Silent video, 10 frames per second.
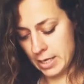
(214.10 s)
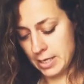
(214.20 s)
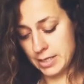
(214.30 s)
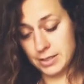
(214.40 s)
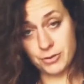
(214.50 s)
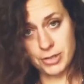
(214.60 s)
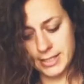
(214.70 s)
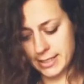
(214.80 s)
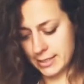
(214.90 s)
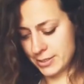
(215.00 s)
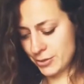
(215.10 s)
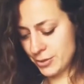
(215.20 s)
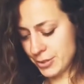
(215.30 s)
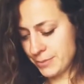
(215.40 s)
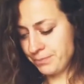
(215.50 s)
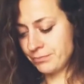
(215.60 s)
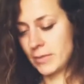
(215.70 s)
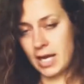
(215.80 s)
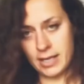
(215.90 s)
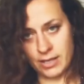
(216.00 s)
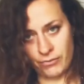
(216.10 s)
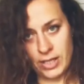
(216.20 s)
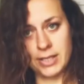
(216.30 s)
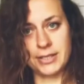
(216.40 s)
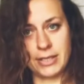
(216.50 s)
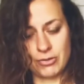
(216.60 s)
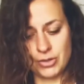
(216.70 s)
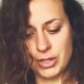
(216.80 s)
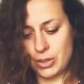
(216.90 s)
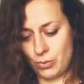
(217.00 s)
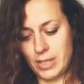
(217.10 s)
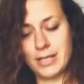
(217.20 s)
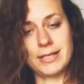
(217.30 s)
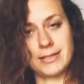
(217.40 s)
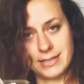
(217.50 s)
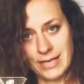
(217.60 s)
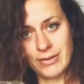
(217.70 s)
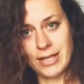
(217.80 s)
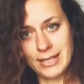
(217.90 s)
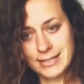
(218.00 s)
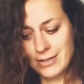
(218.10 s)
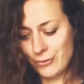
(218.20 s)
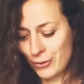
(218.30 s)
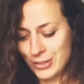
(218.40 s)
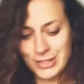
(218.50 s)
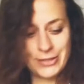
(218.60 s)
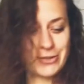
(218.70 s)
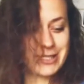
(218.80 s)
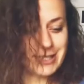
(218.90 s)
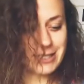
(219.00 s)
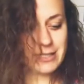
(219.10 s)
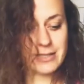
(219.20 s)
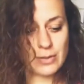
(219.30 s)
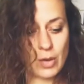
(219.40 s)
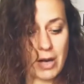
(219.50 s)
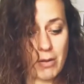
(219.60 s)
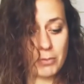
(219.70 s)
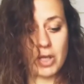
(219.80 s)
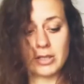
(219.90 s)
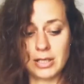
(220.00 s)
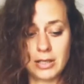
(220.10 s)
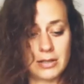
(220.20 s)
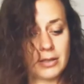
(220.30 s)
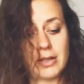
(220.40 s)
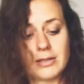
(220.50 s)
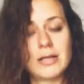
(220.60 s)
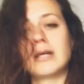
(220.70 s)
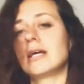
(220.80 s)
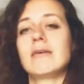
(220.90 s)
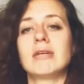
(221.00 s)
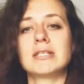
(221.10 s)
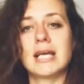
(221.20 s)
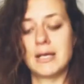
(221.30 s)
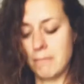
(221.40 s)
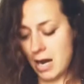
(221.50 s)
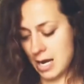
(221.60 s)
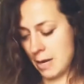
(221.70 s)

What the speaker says: degrees Celsius. I can feel it now straight away that it's definitely less than 40 degrees Celsius, so I'm not gonna even take my